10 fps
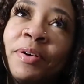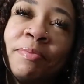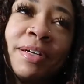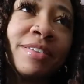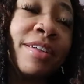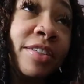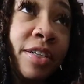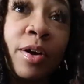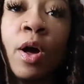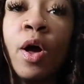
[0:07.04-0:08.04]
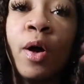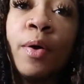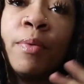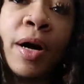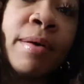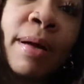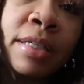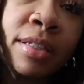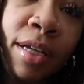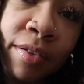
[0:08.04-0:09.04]
welcome back to another channel welcome back
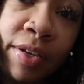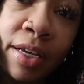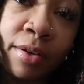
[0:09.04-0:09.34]
to another video